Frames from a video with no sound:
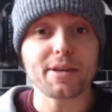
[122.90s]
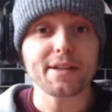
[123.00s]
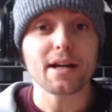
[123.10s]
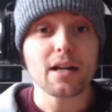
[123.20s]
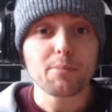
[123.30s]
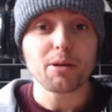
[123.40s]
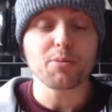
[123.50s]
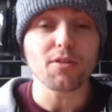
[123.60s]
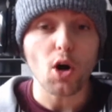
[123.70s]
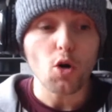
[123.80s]
that
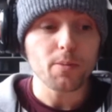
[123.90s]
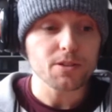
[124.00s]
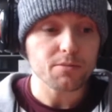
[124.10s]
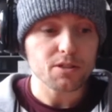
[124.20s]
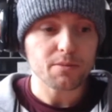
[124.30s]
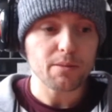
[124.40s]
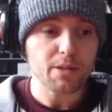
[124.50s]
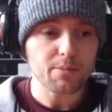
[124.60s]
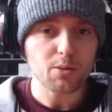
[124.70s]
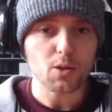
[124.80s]
people have opened up to me,
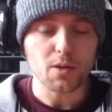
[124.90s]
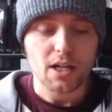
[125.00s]
people,